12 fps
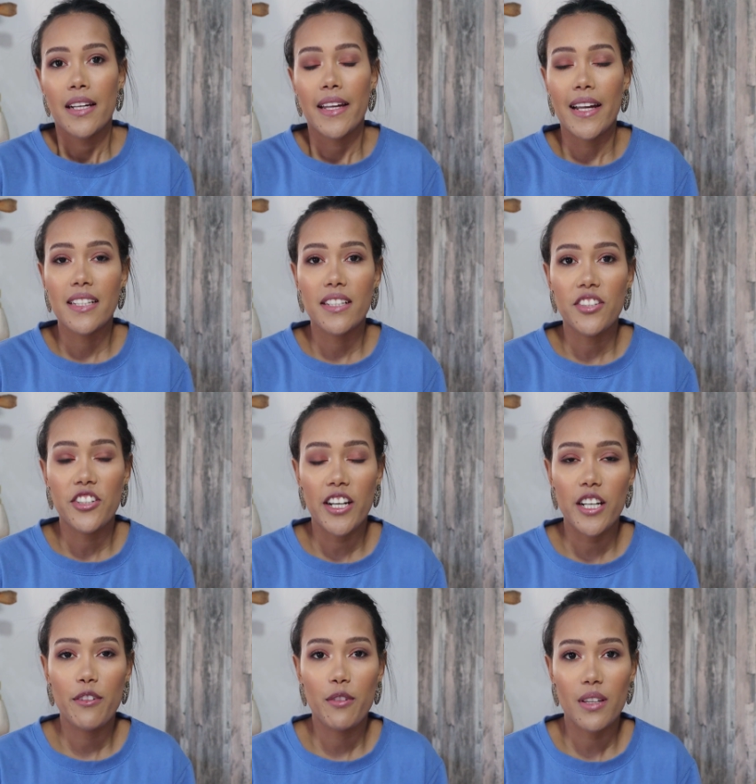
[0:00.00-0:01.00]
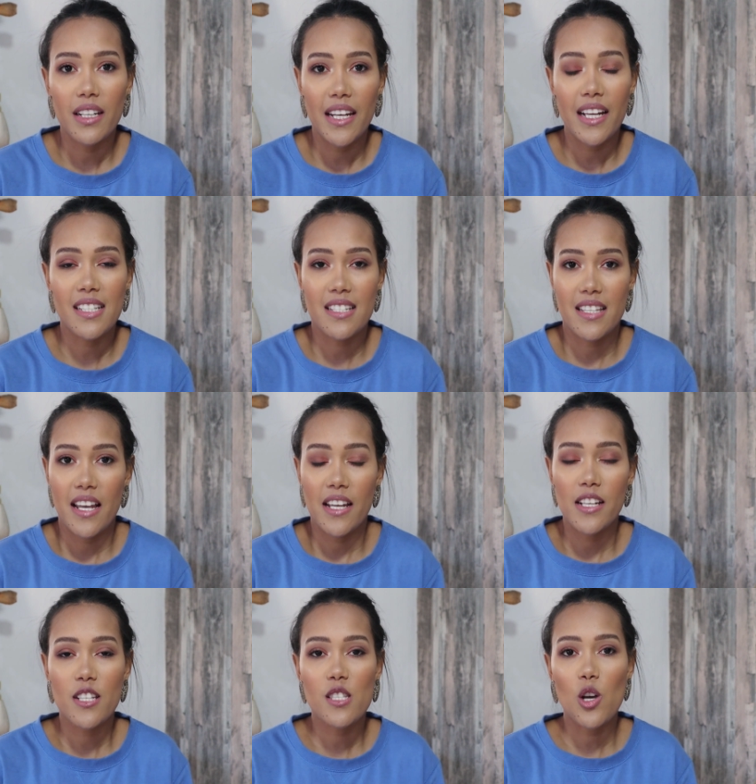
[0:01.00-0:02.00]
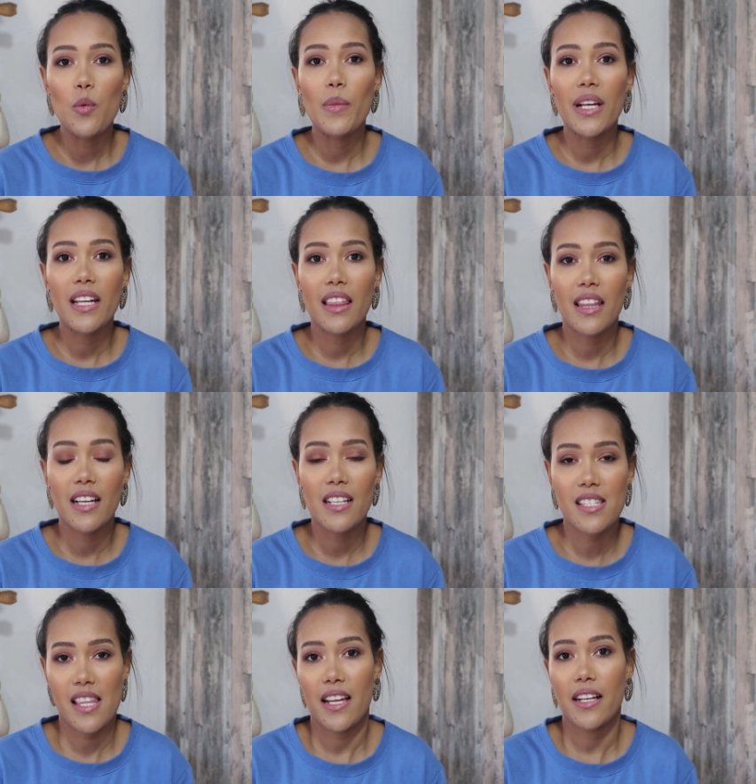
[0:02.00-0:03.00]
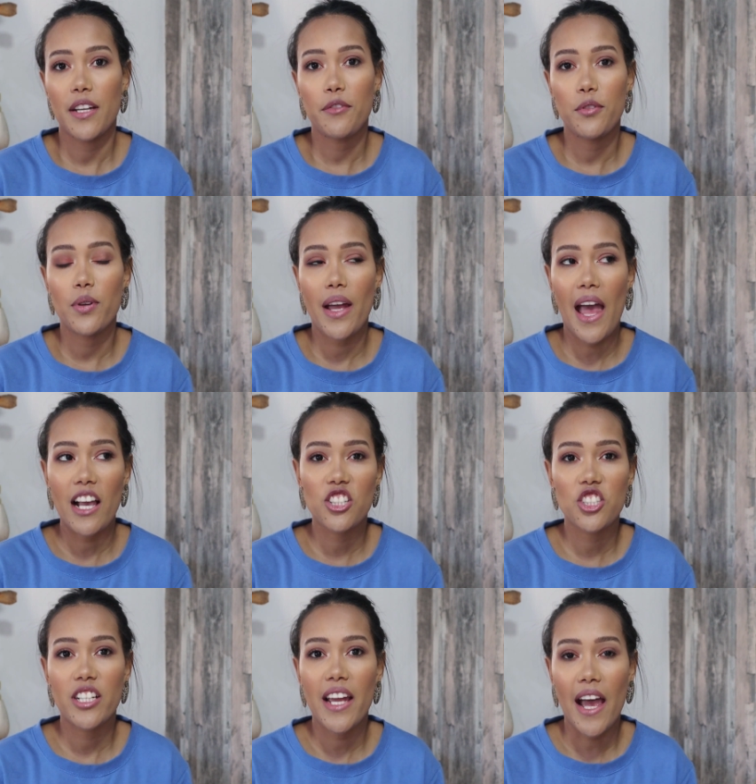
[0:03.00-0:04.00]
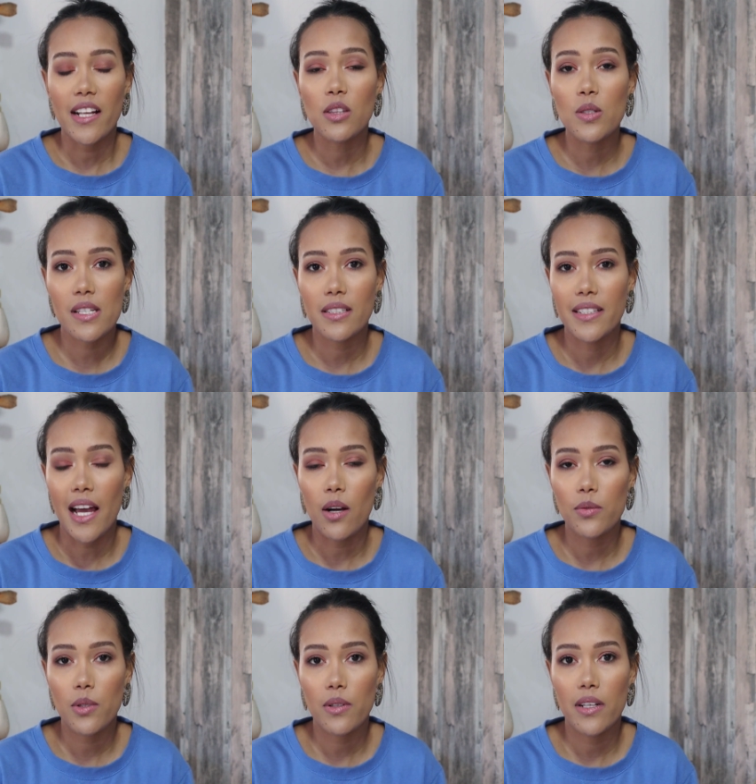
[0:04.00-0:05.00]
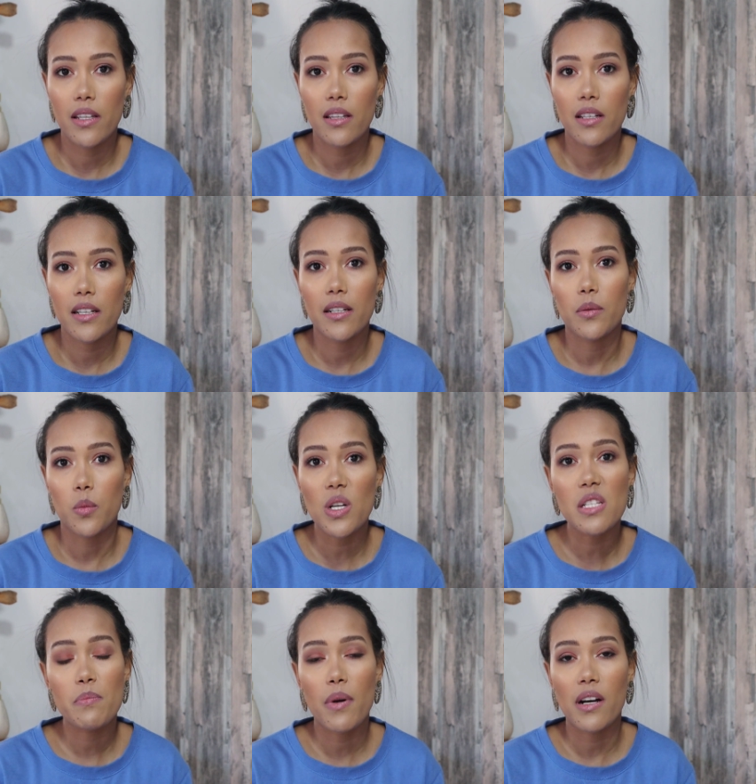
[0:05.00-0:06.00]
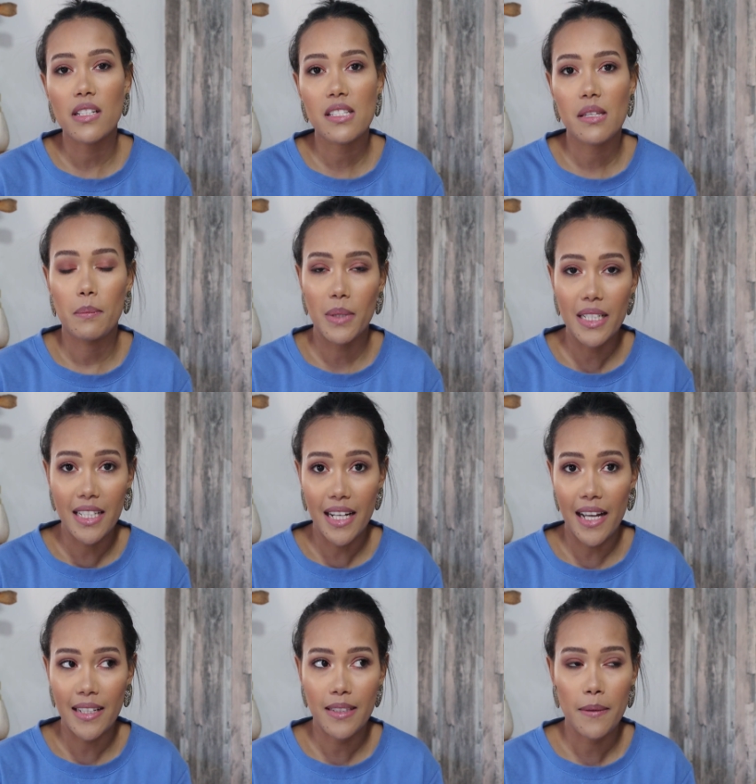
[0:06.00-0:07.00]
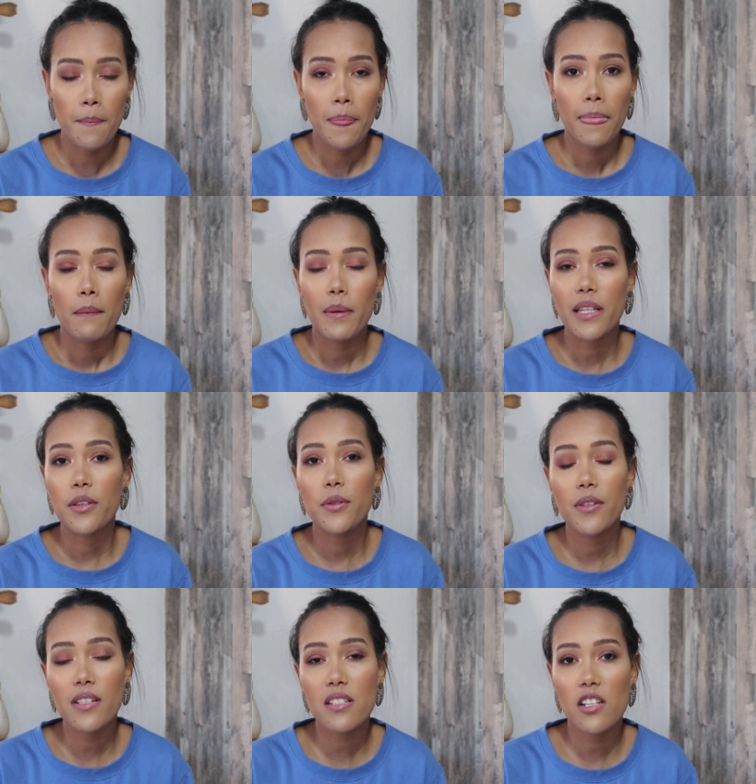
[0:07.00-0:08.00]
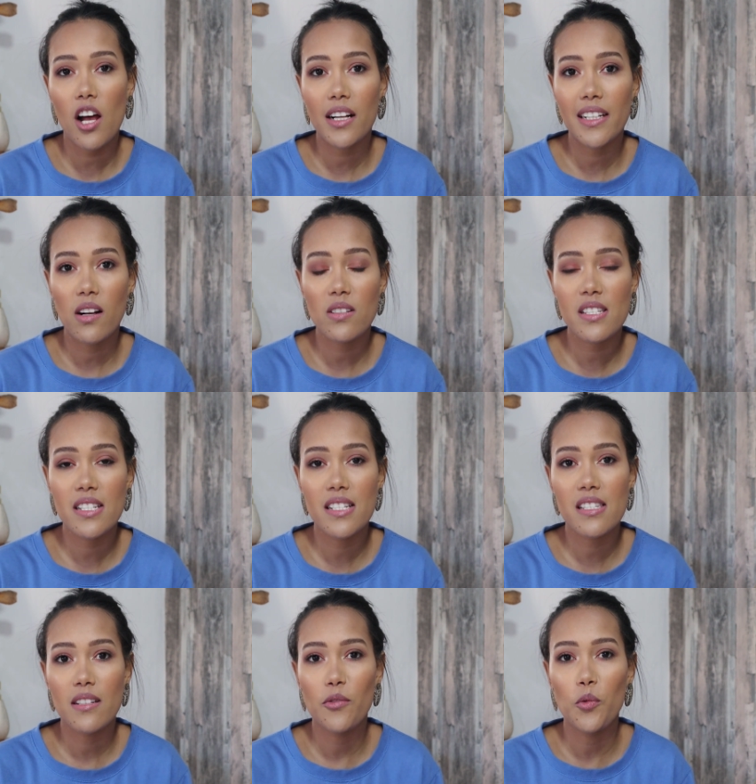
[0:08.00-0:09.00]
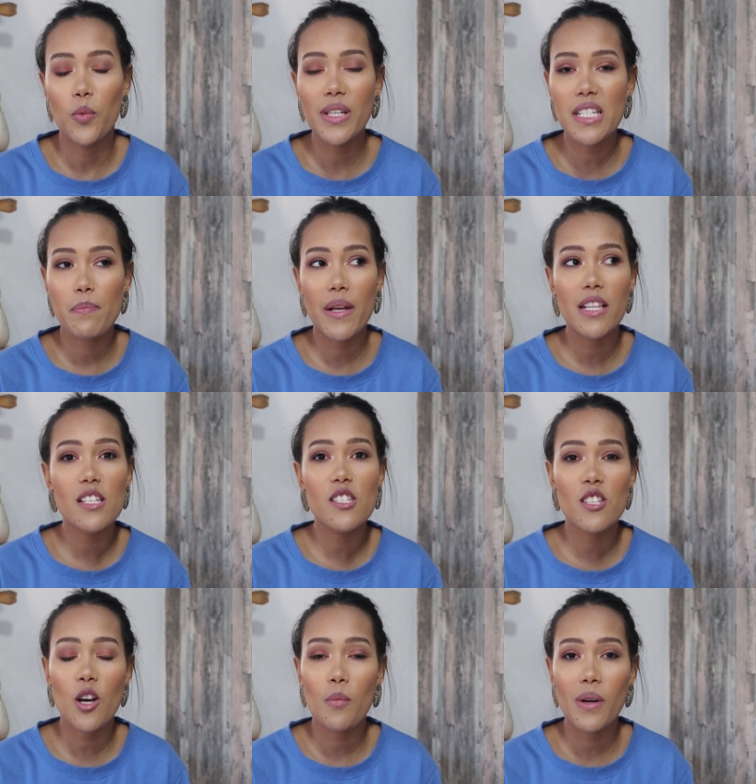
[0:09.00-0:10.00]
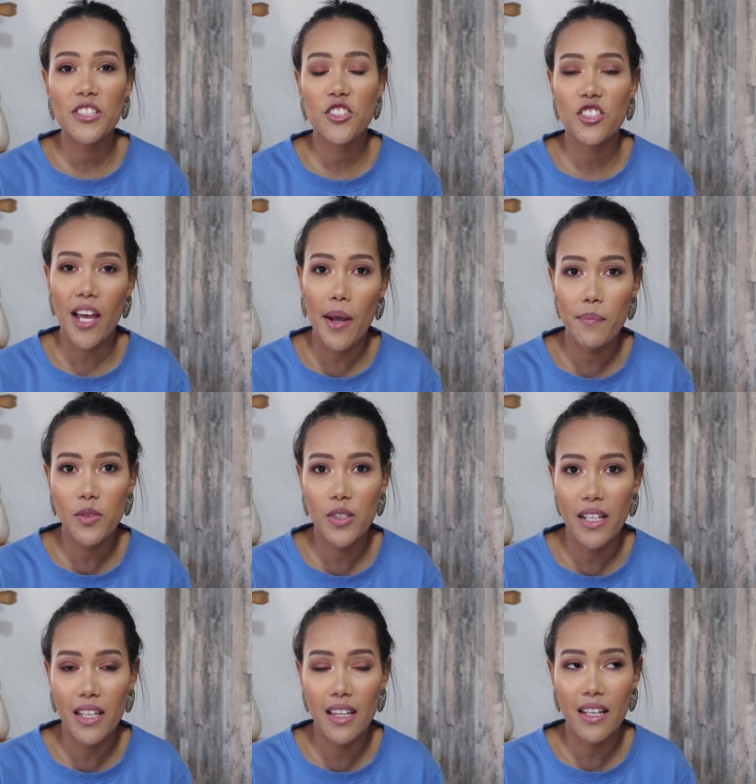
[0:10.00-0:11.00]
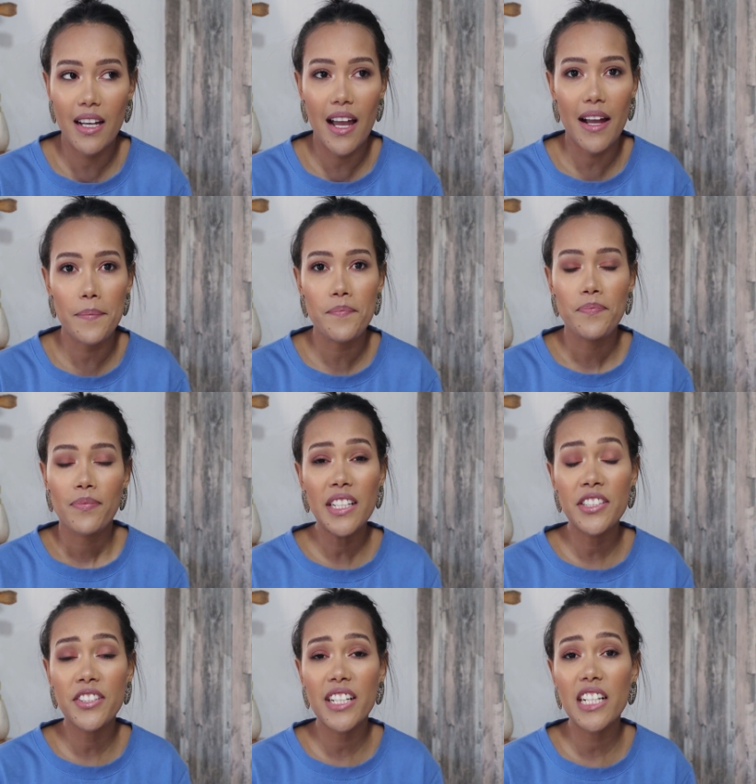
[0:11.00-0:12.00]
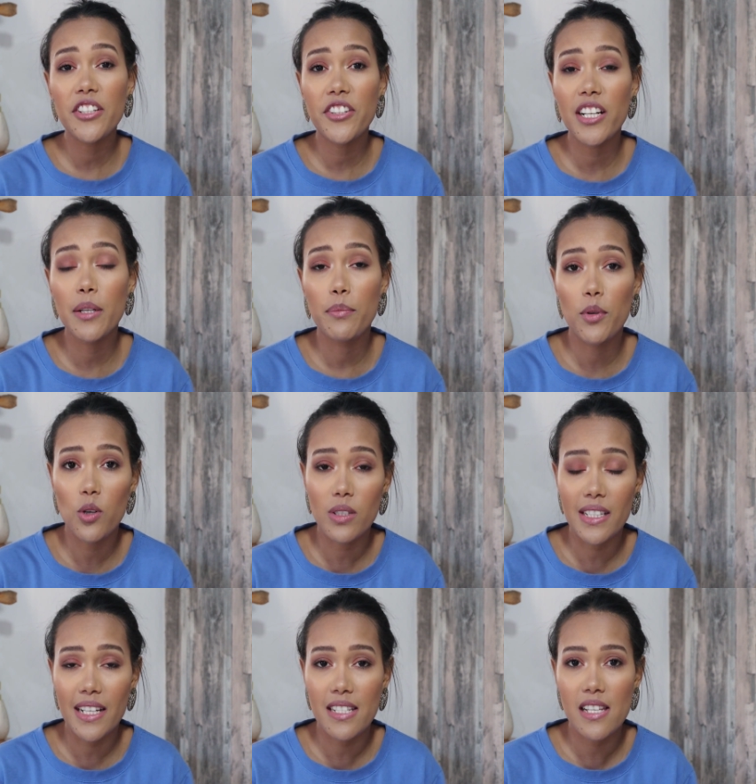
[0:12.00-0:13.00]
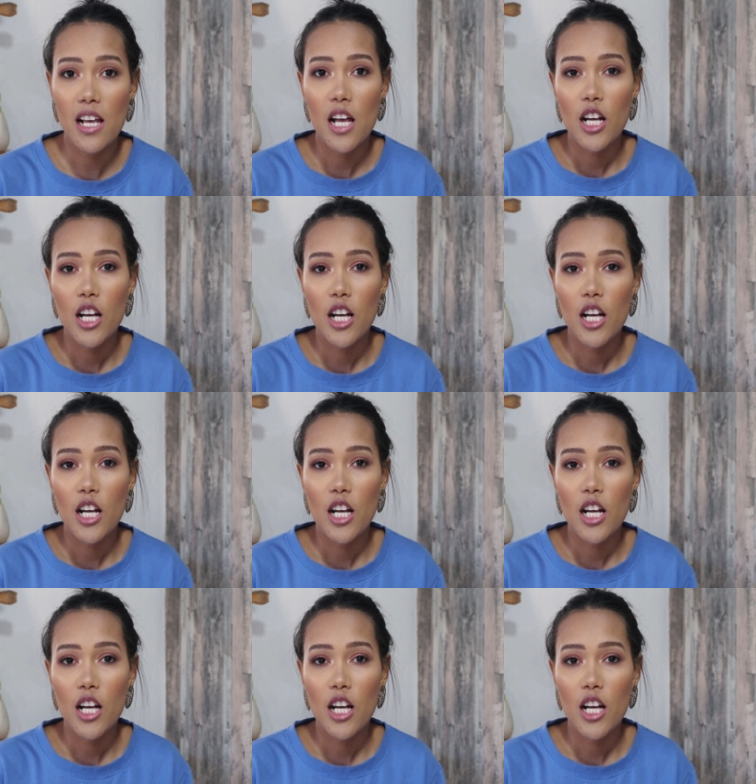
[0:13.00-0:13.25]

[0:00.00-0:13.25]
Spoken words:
getting ready for the next day, so many things that if you actually had to sit down together, it was past midnight. But through this lockdown season, we spent so much time together, and it really brought us